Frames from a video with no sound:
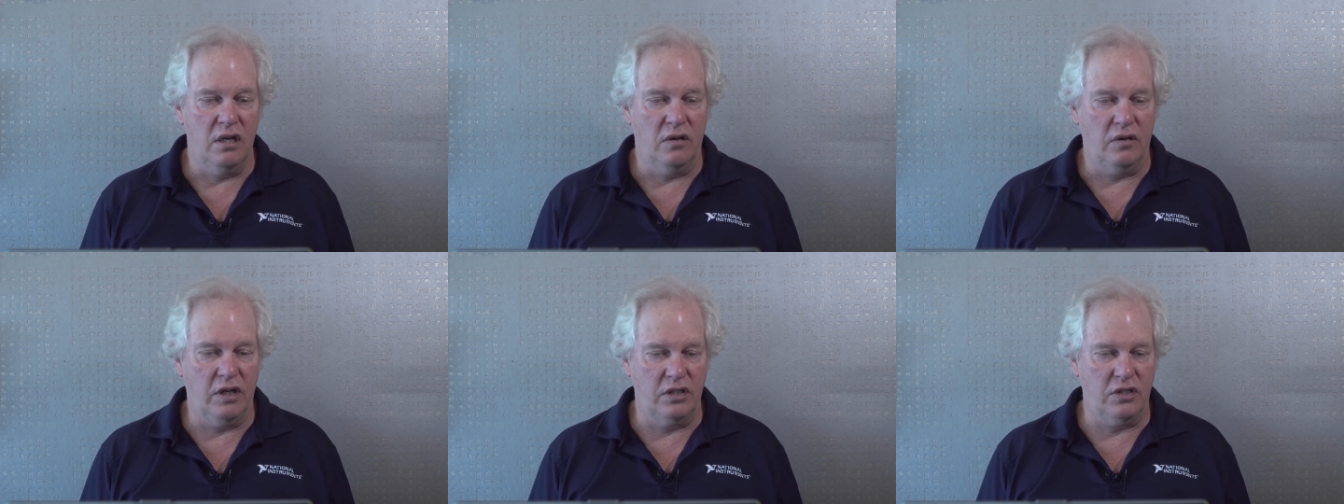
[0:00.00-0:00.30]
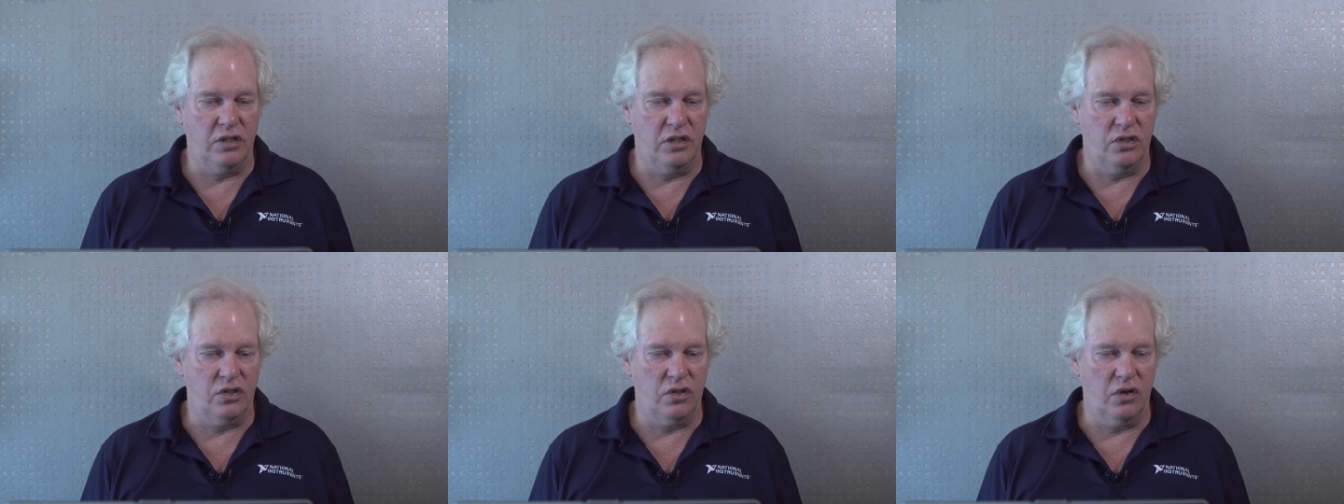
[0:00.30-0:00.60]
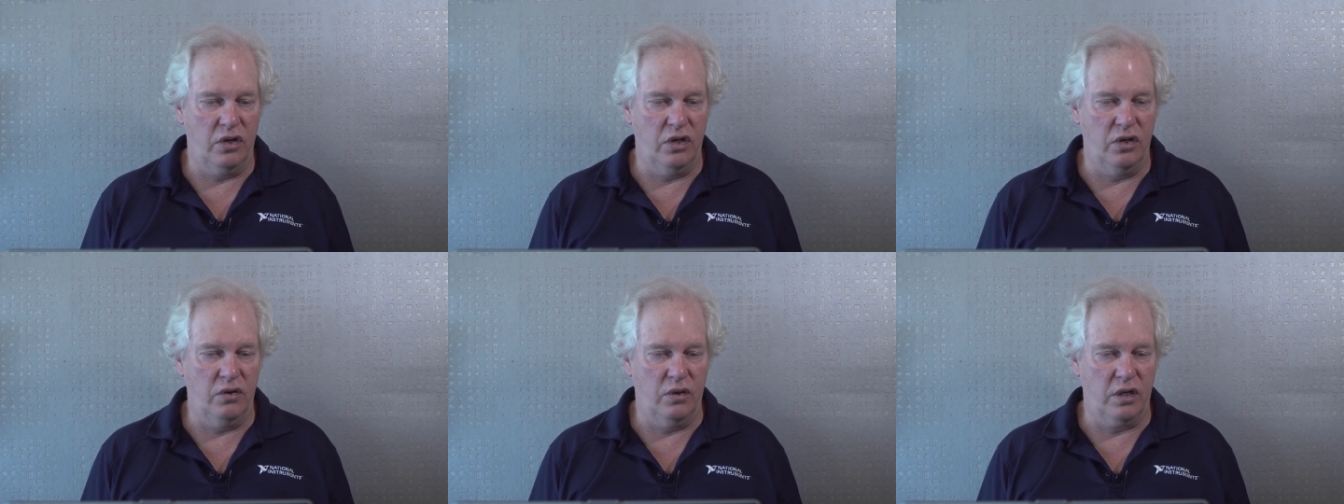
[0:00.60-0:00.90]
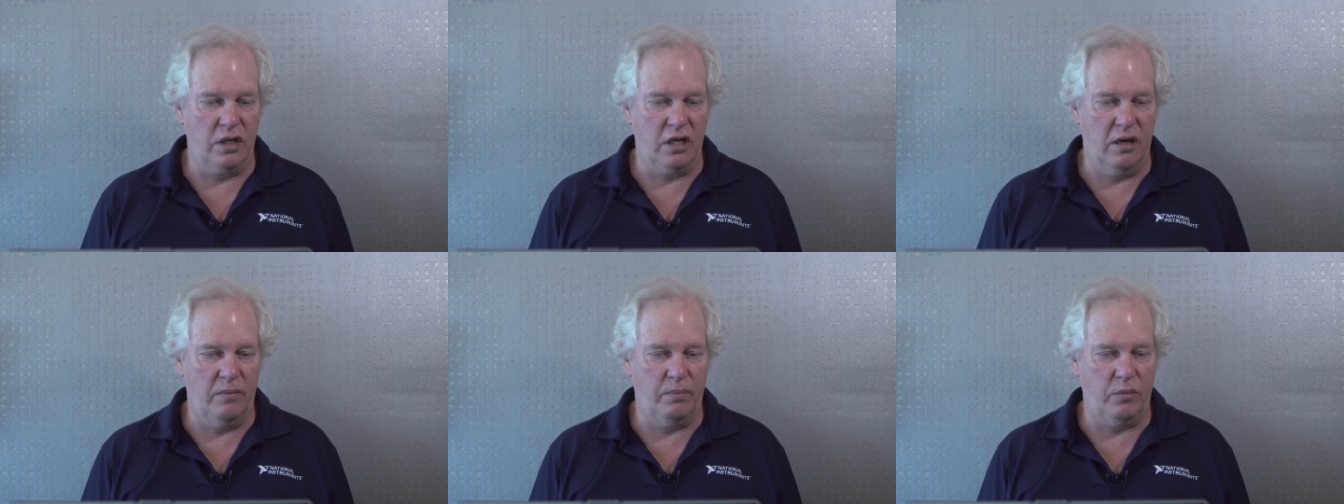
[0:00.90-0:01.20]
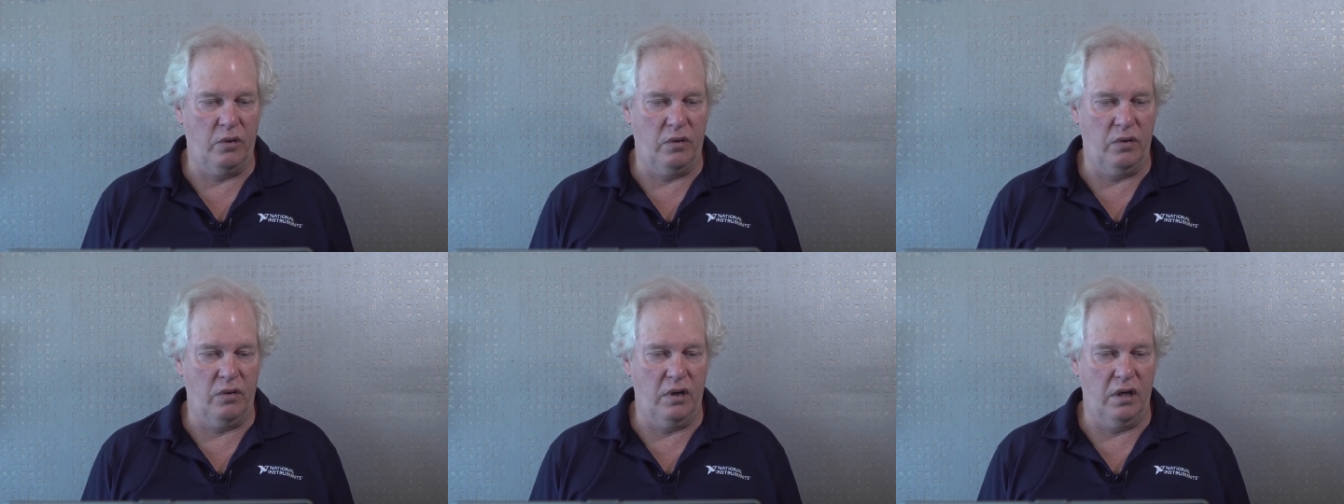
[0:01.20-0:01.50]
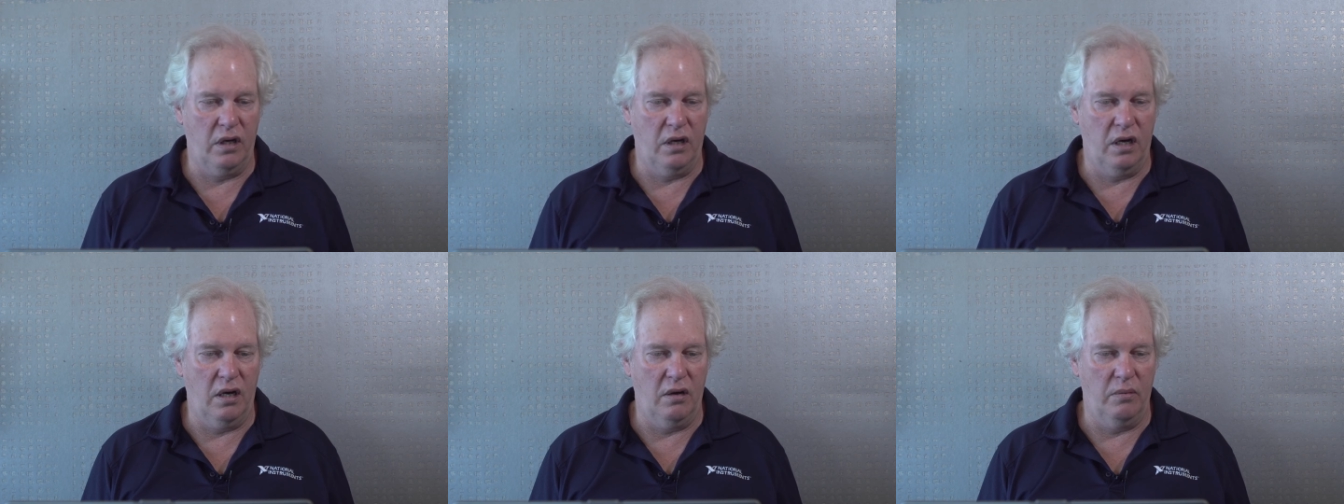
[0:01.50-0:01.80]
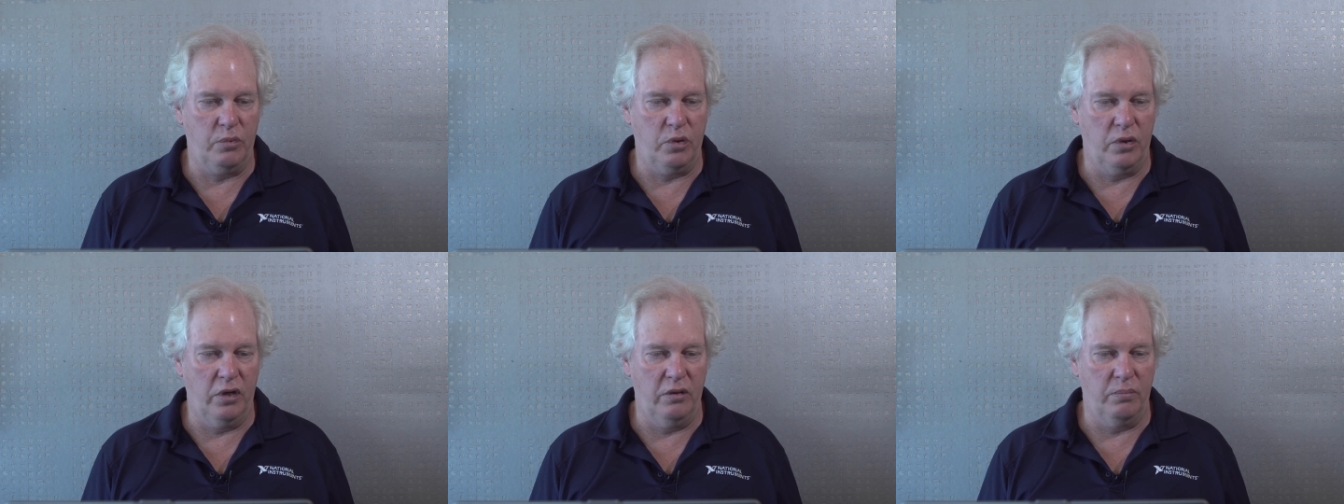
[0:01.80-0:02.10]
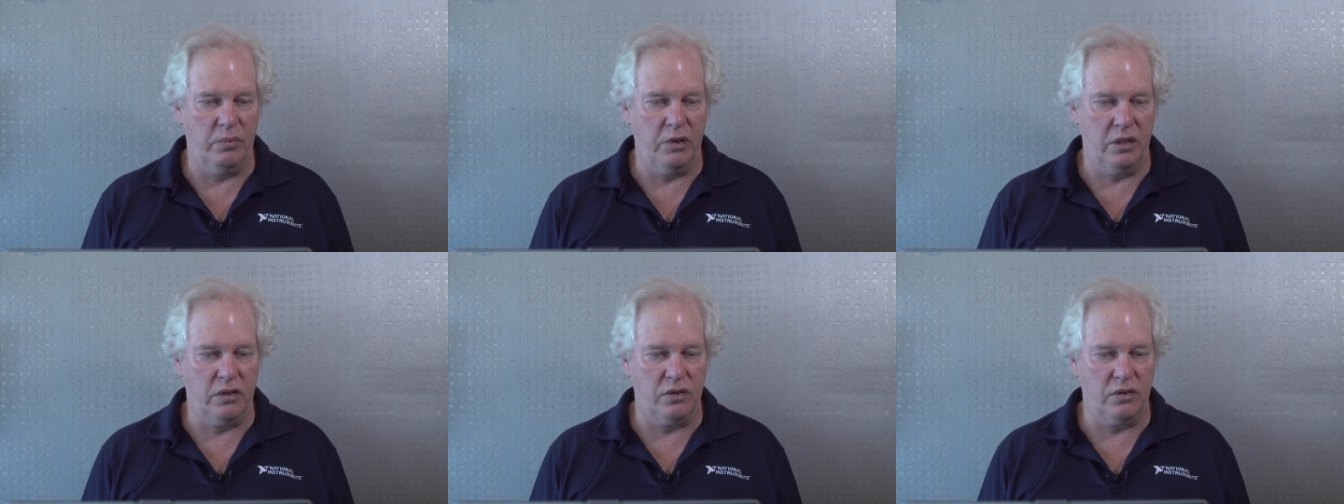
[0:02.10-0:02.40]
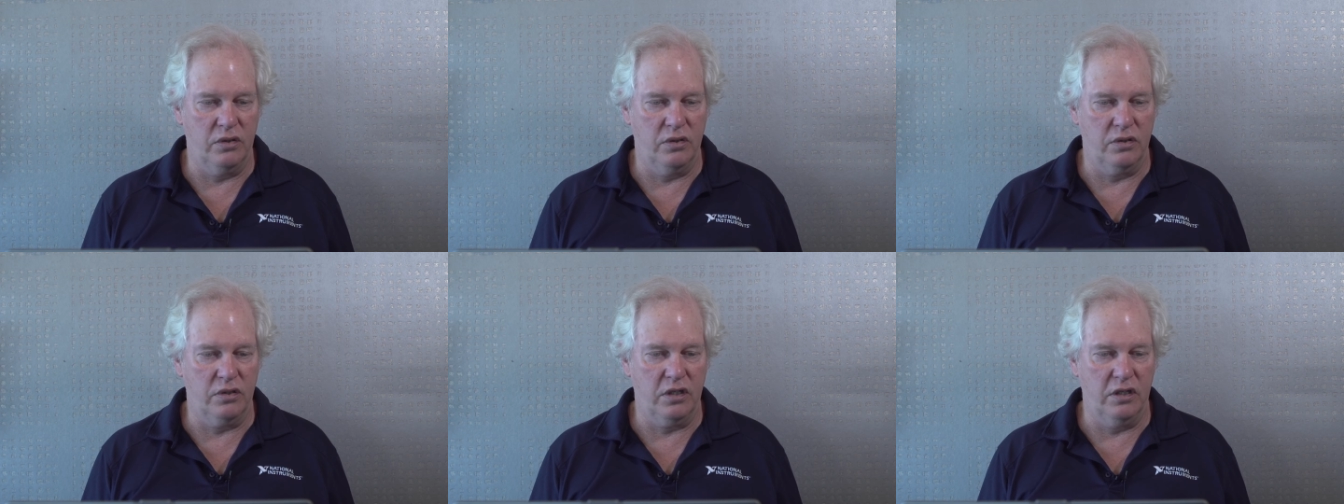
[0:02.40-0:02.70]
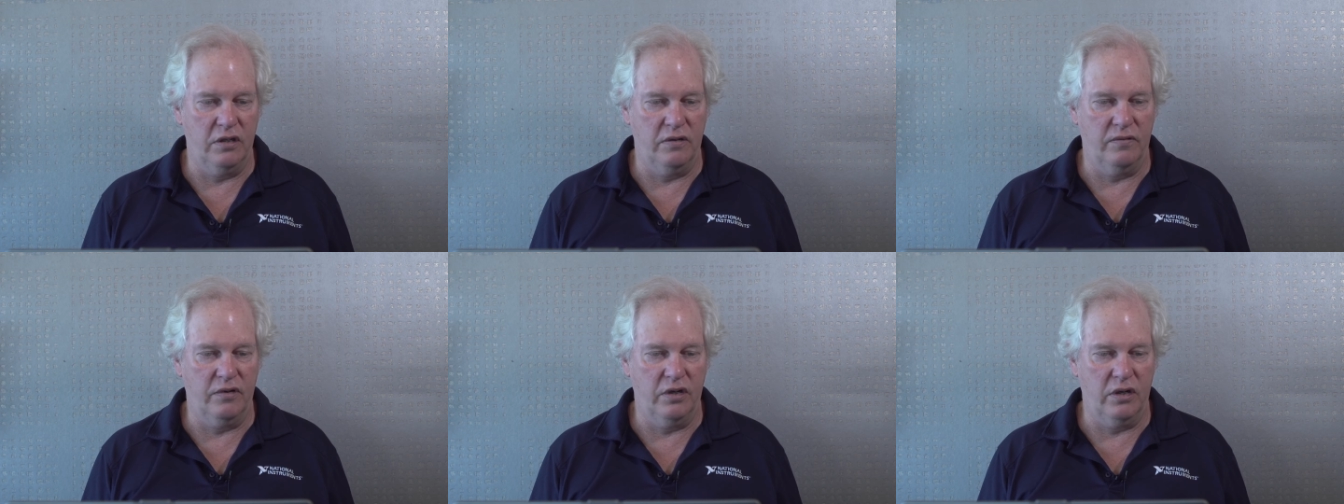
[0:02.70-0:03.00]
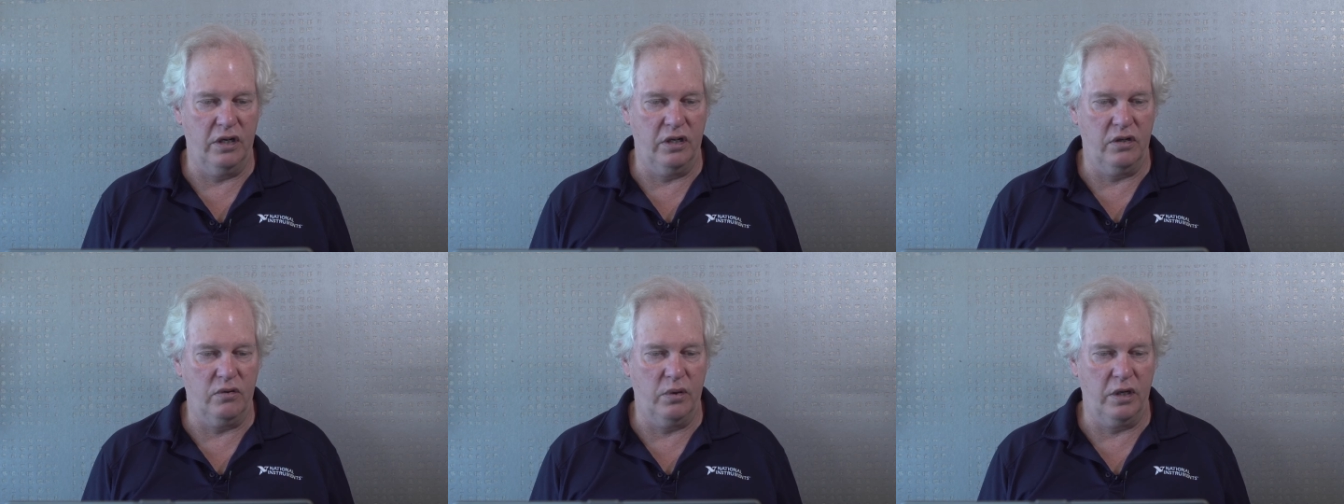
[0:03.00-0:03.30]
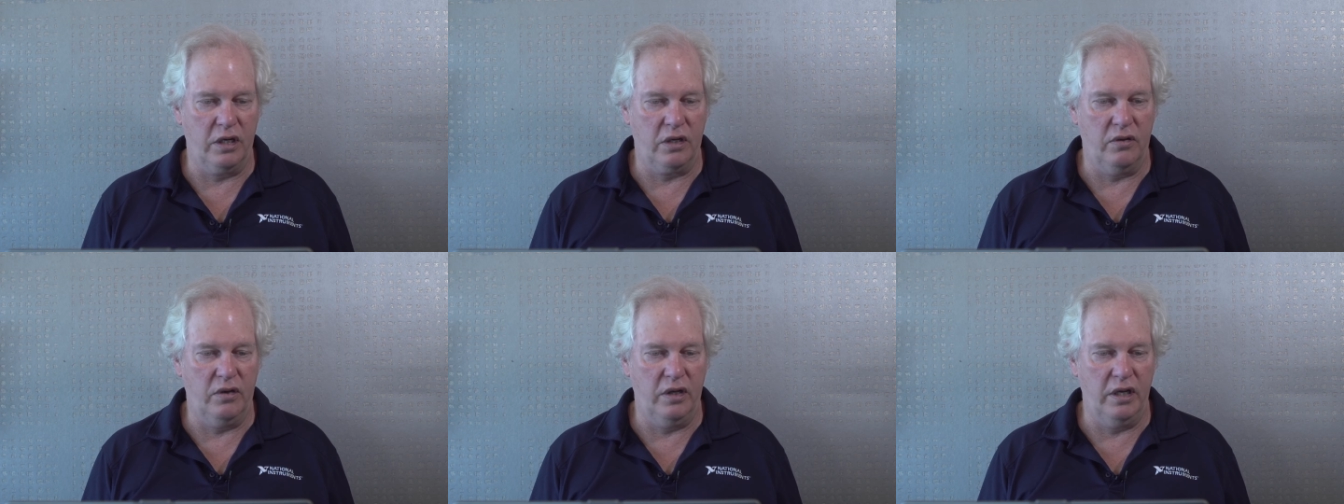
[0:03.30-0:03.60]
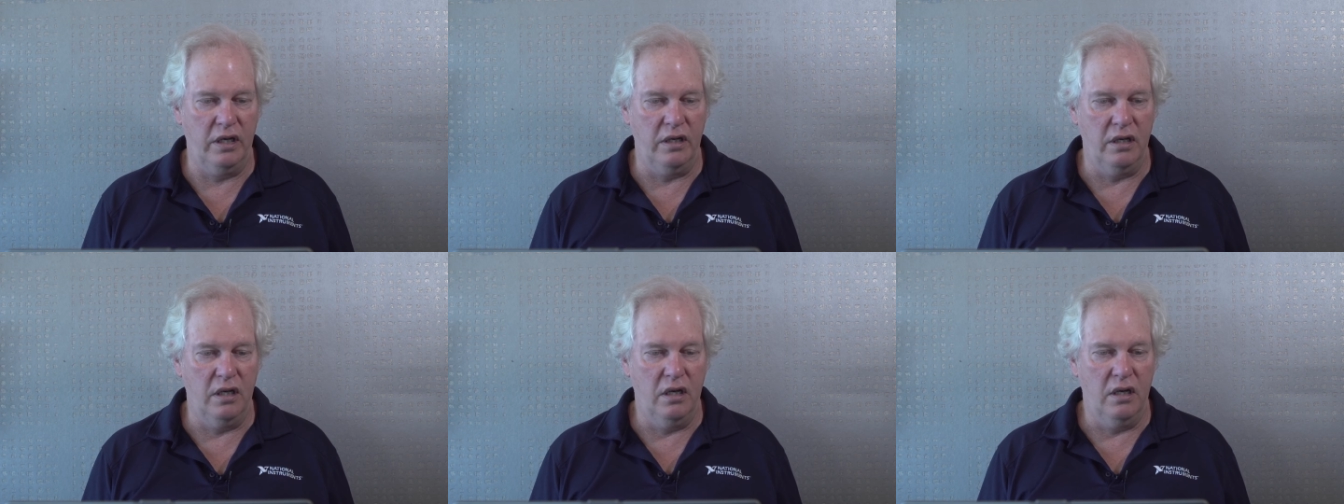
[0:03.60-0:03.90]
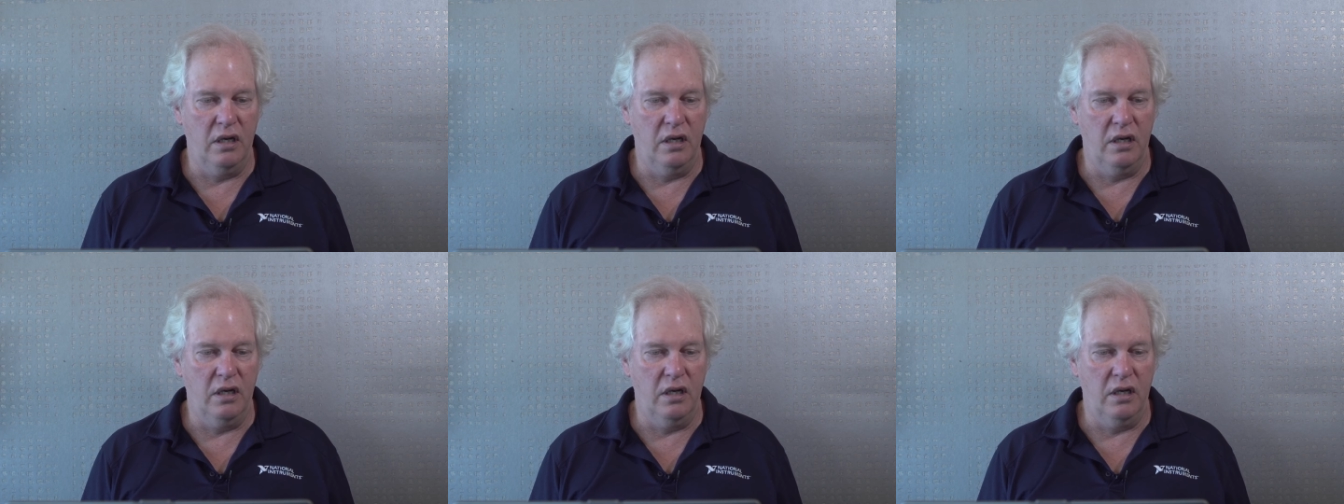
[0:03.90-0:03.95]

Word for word: Let's just show you a couple uh, pretty pictures here very quickly.